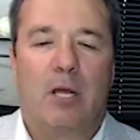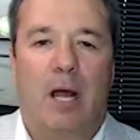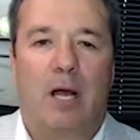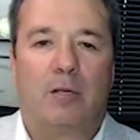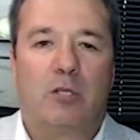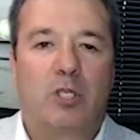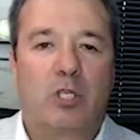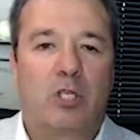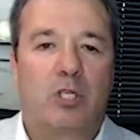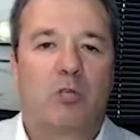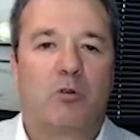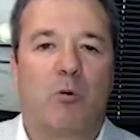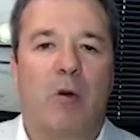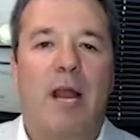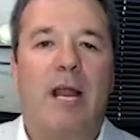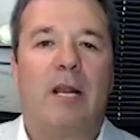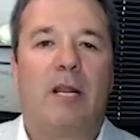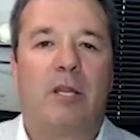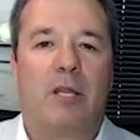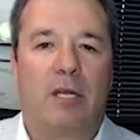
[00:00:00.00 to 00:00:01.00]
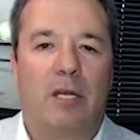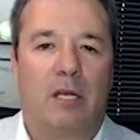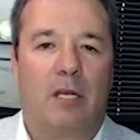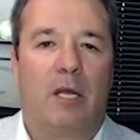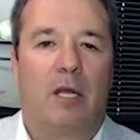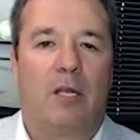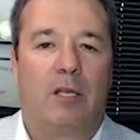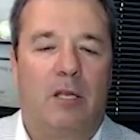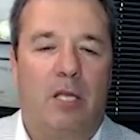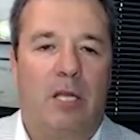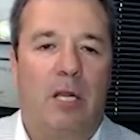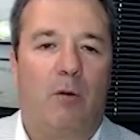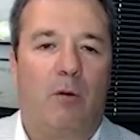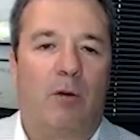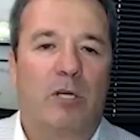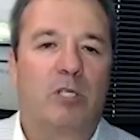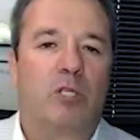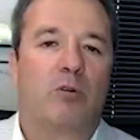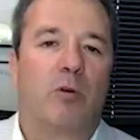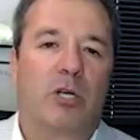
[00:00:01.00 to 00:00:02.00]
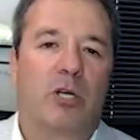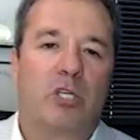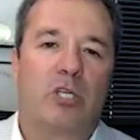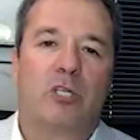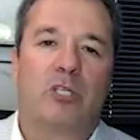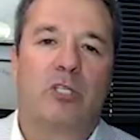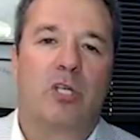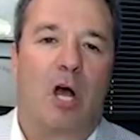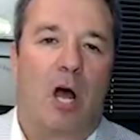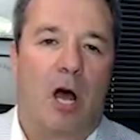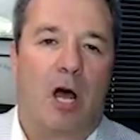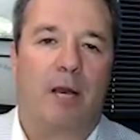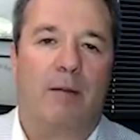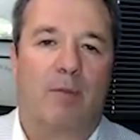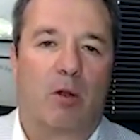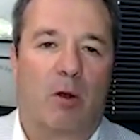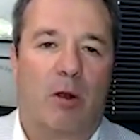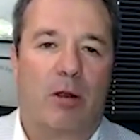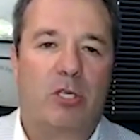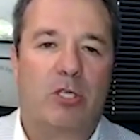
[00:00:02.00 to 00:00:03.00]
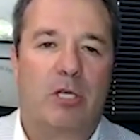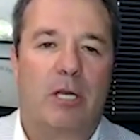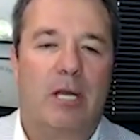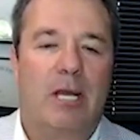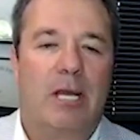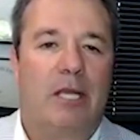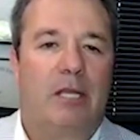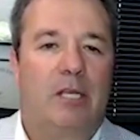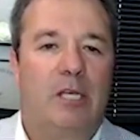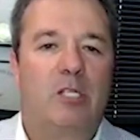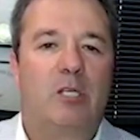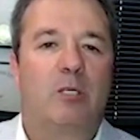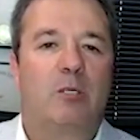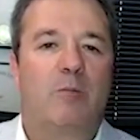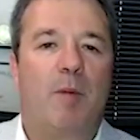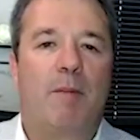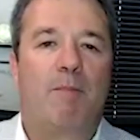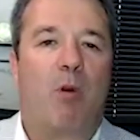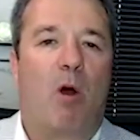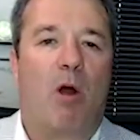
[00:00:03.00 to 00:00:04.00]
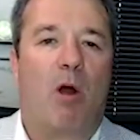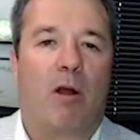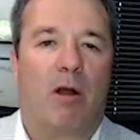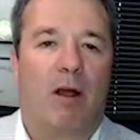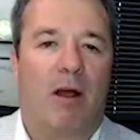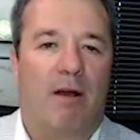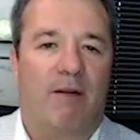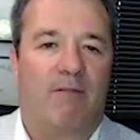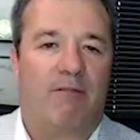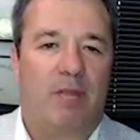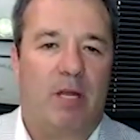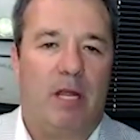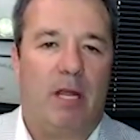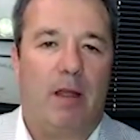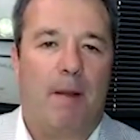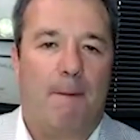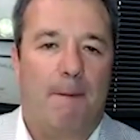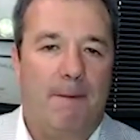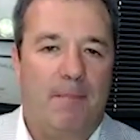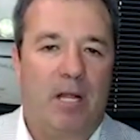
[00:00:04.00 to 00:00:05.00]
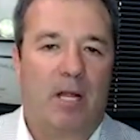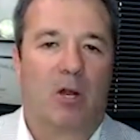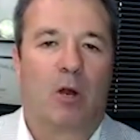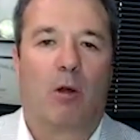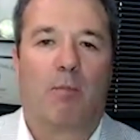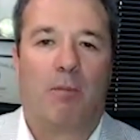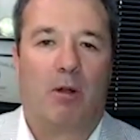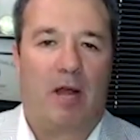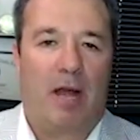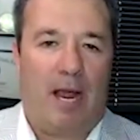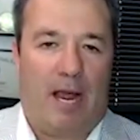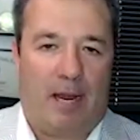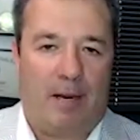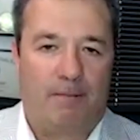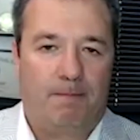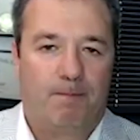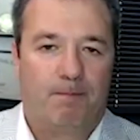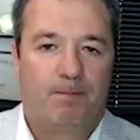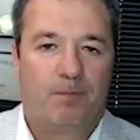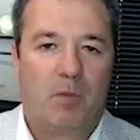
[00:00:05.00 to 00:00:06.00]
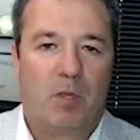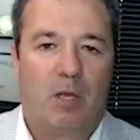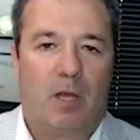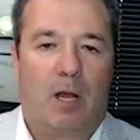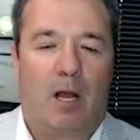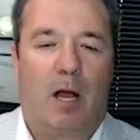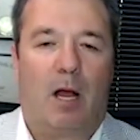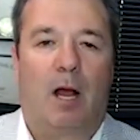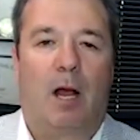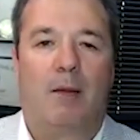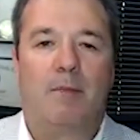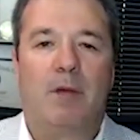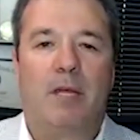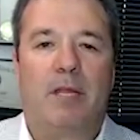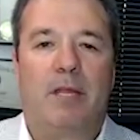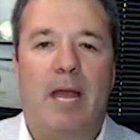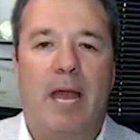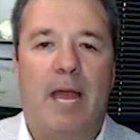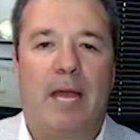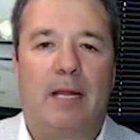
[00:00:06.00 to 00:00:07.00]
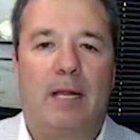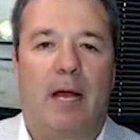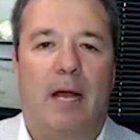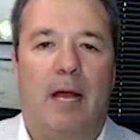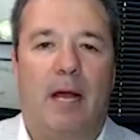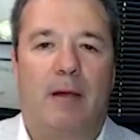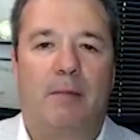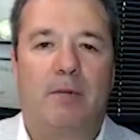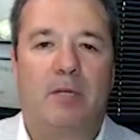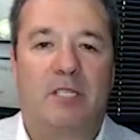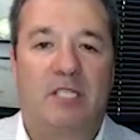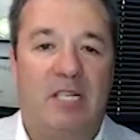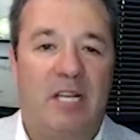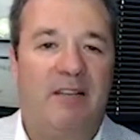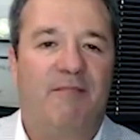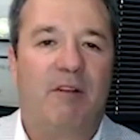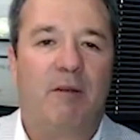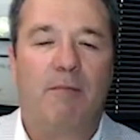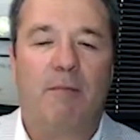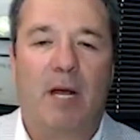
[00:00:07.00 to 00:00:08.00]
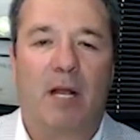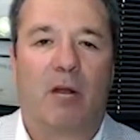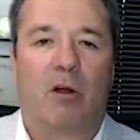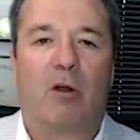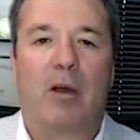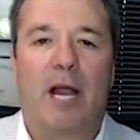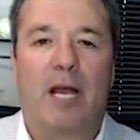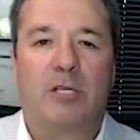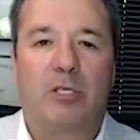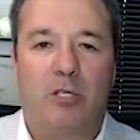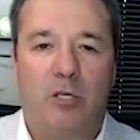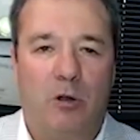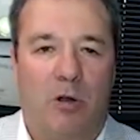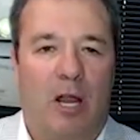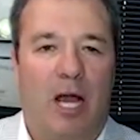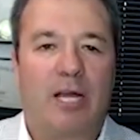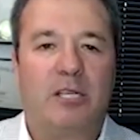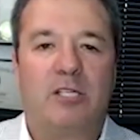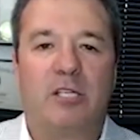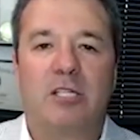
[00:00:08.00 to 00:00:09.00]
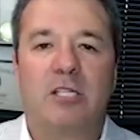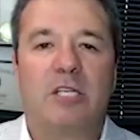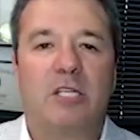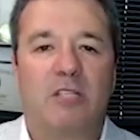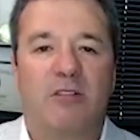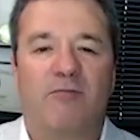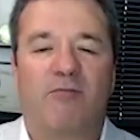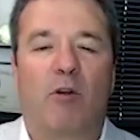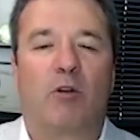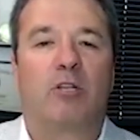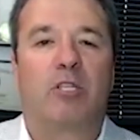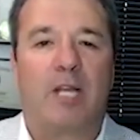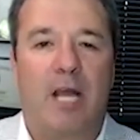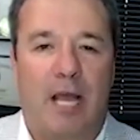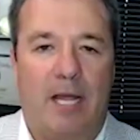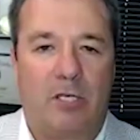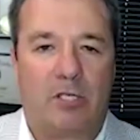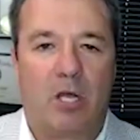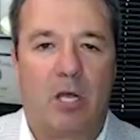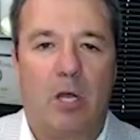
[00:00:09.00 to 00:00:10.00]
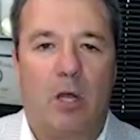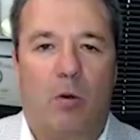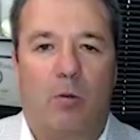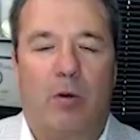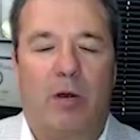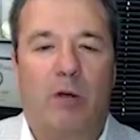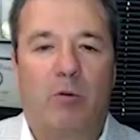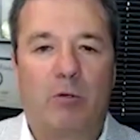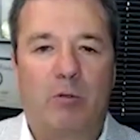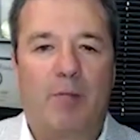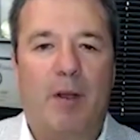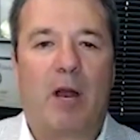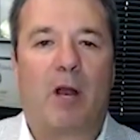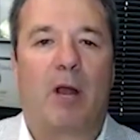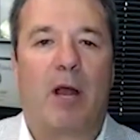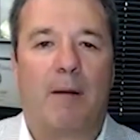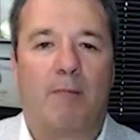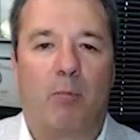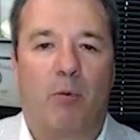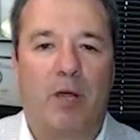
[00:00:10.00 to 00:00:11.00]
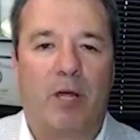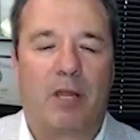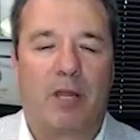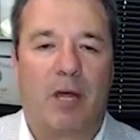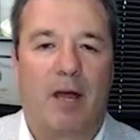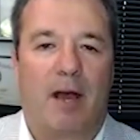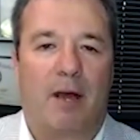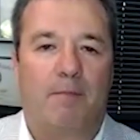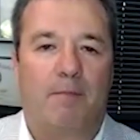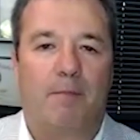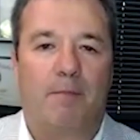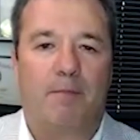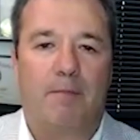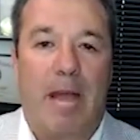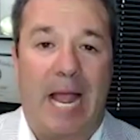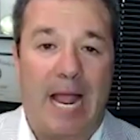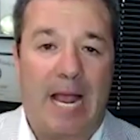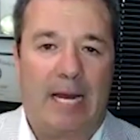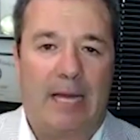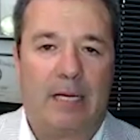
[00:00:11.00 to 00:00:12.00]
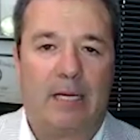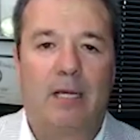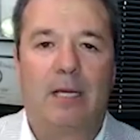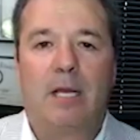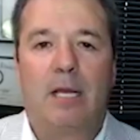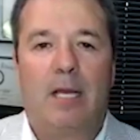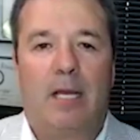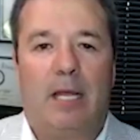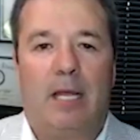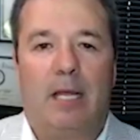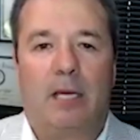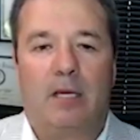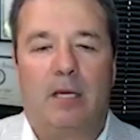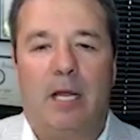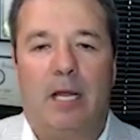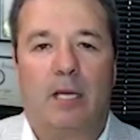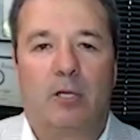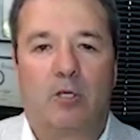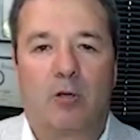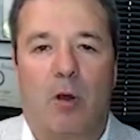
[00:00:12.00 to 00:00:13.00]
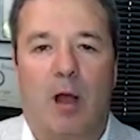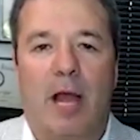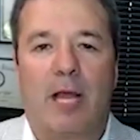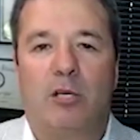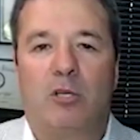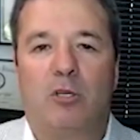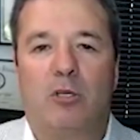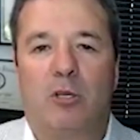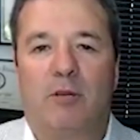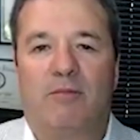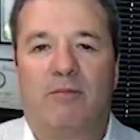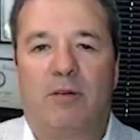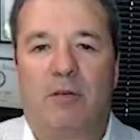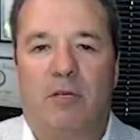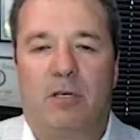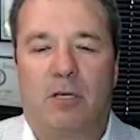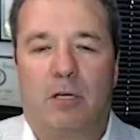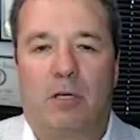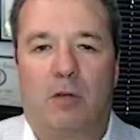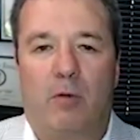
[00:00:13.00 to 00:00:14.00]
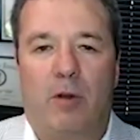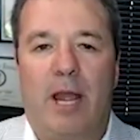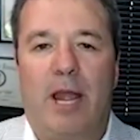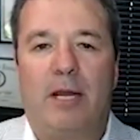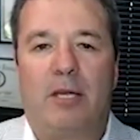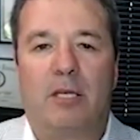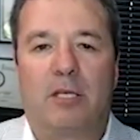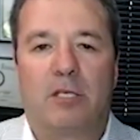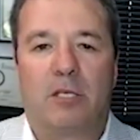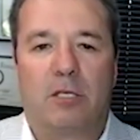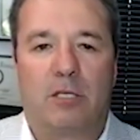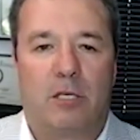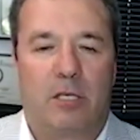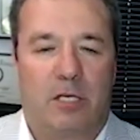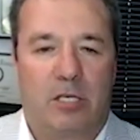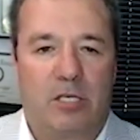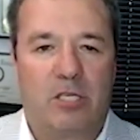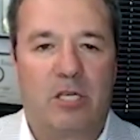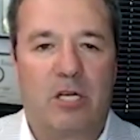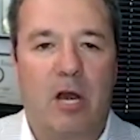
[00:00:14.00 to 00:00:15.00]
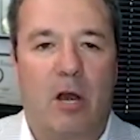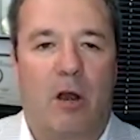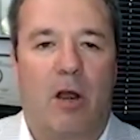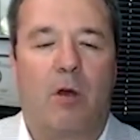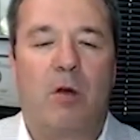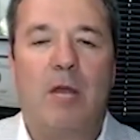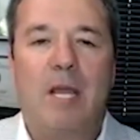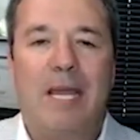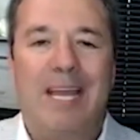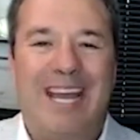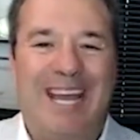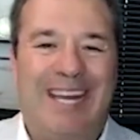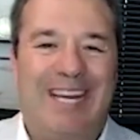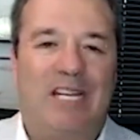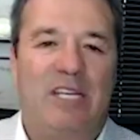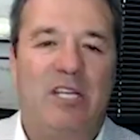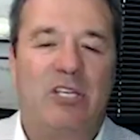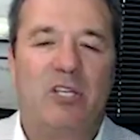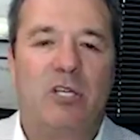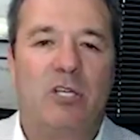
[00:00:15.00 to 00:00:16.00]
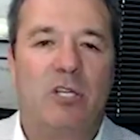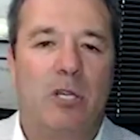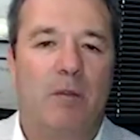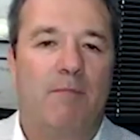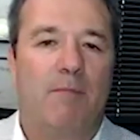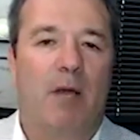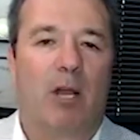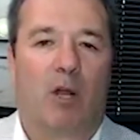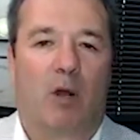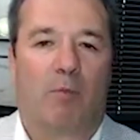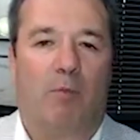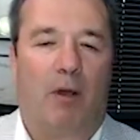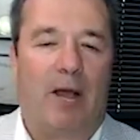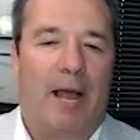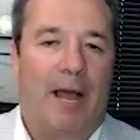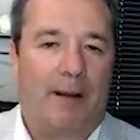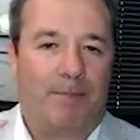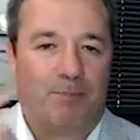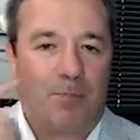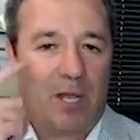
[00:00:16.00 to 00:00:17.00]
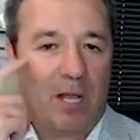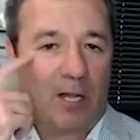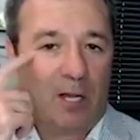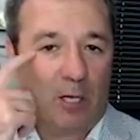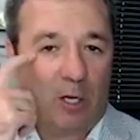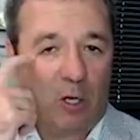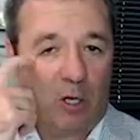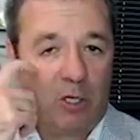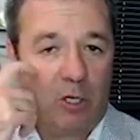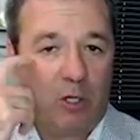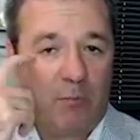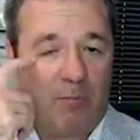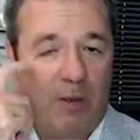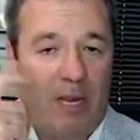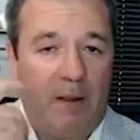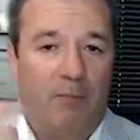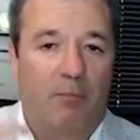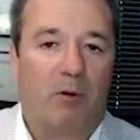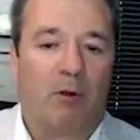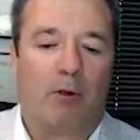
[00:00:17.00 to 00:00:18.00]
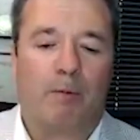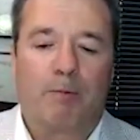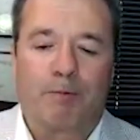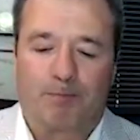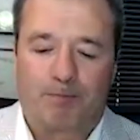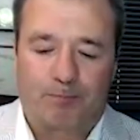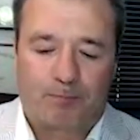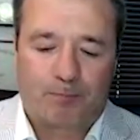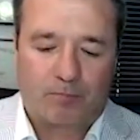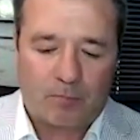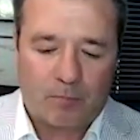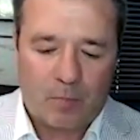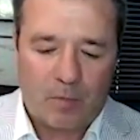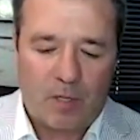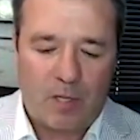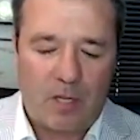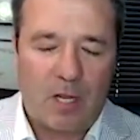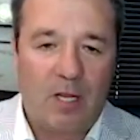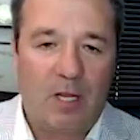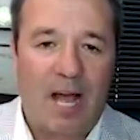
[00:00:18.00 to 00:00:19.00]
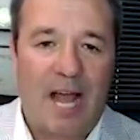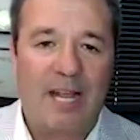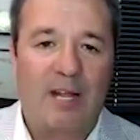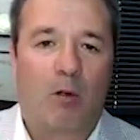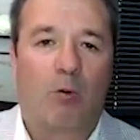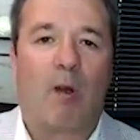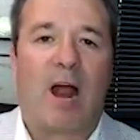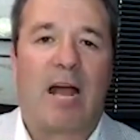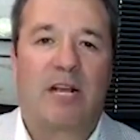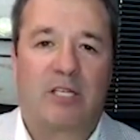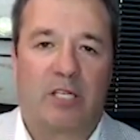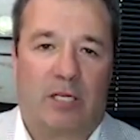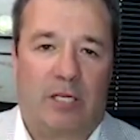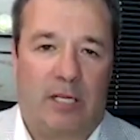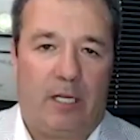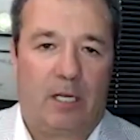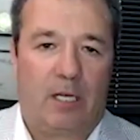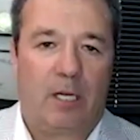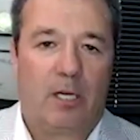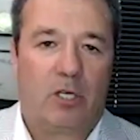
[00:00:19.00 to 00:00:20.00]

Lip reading: strengthen the restrictions on immigration. This has been part of the Miller plan that Stephen Miller has utilized since his first days when he was paired up with Bannon in trying to create this scenario. In addition to the Miller plan, look to people like Grassley.